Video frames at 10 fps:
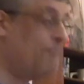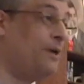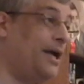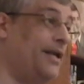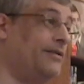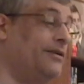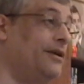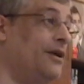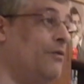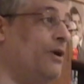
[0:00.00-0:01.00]

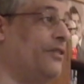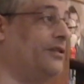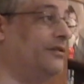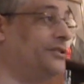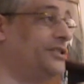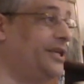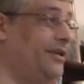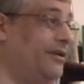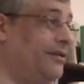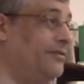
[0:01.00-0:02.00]
But with a little
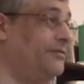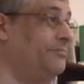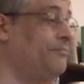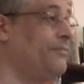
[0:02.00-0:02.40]
skill,